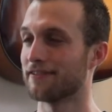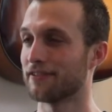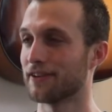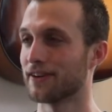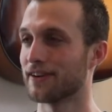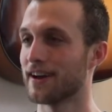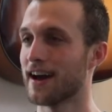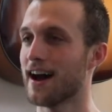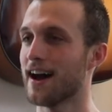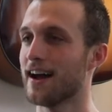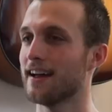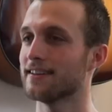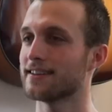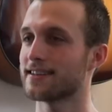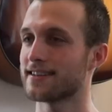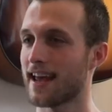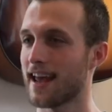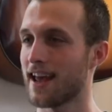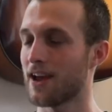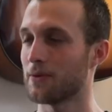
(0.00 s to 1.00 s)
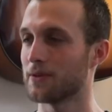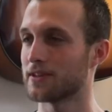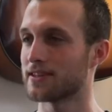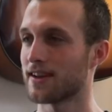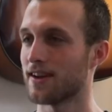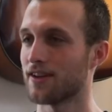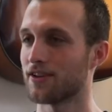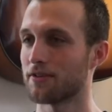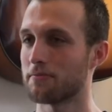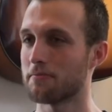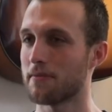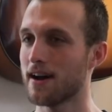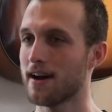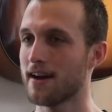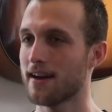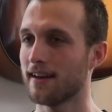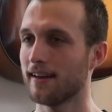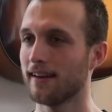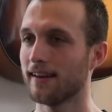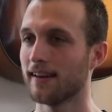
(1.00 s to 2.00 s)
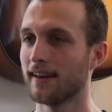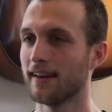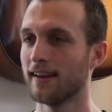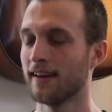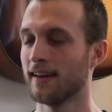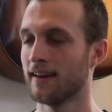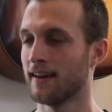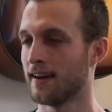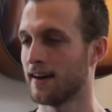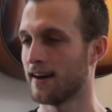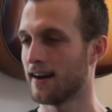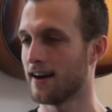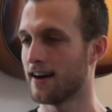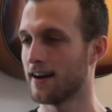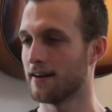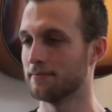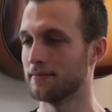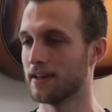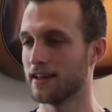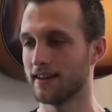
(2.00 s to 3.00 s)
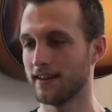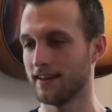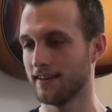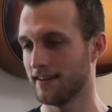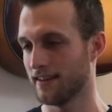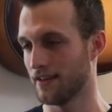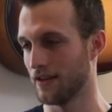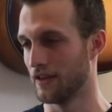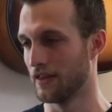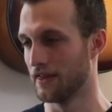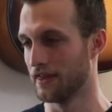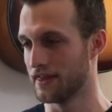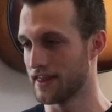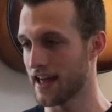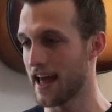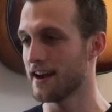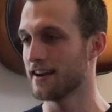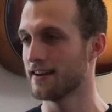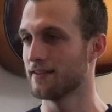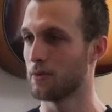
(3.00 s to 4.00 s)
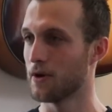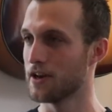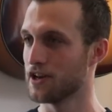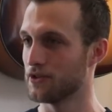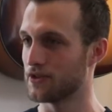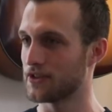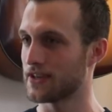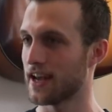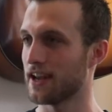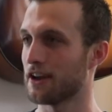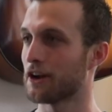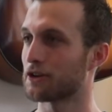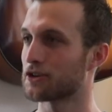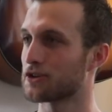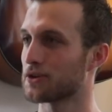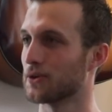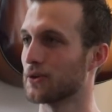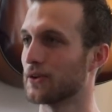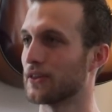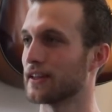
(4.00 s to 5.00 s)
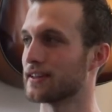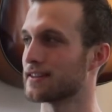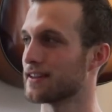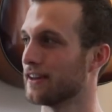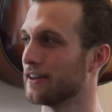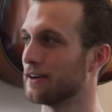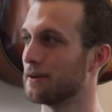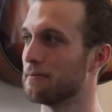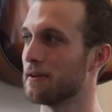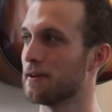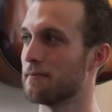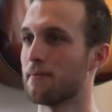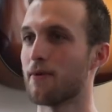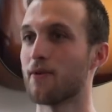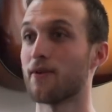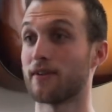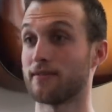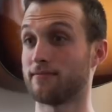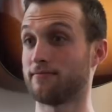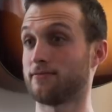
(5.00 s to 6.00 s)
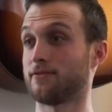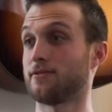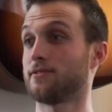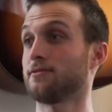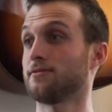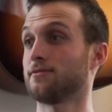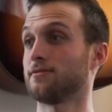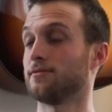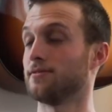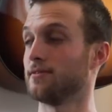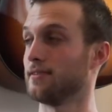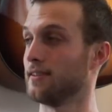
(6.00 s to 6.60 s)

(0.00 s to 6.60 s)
if you're not saying what's on your mind, then when you say your truth, it's a little bit more, whoa.